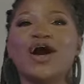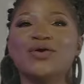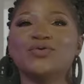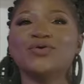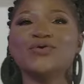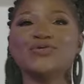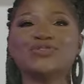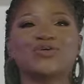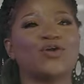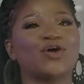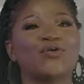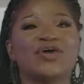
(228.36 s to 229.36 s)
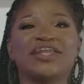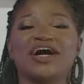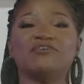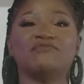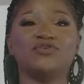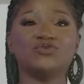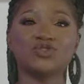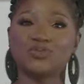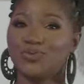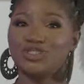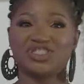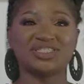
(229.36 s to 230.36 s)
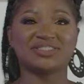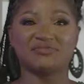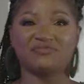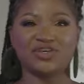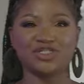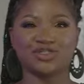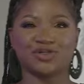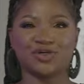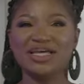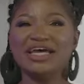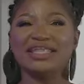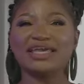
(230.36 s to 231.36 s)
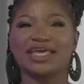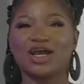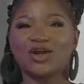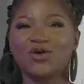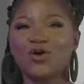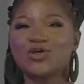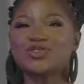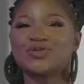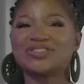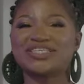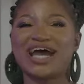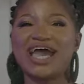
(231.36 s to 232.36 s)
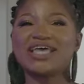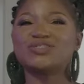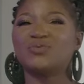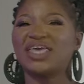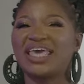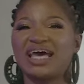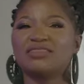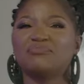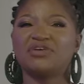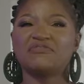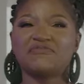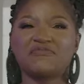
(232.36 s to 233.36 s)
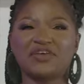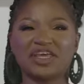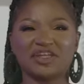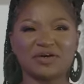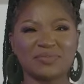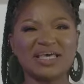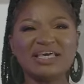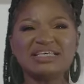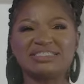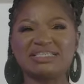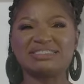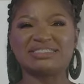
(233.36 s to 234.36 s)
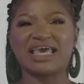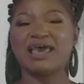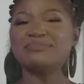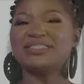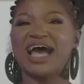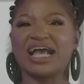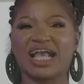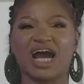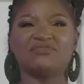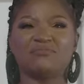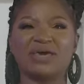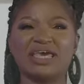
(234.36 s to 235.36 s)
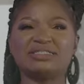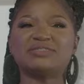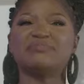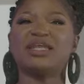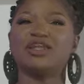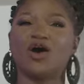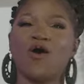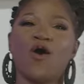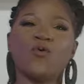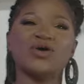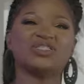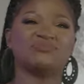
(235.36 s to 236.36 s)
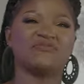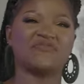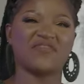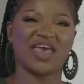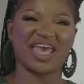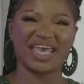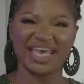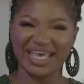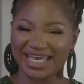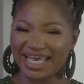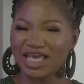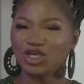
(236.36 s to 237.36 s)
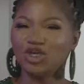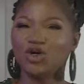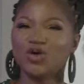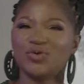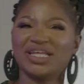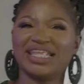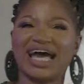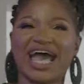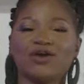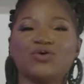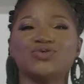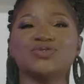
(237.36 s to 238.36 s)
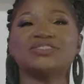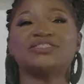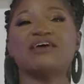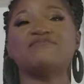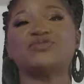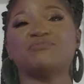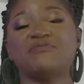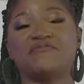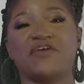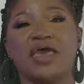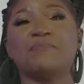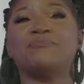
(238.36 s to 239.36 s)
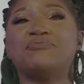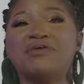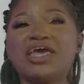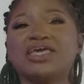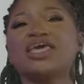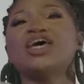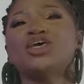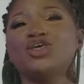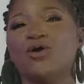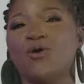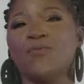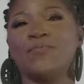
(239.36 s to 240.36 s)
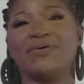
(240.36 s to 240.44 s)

and rules coloring our views pushes division. Like a cloak so tight we can't breathe freedom. Systems and governments may not always be fair. Can you rely on yourself to be fair? Break your own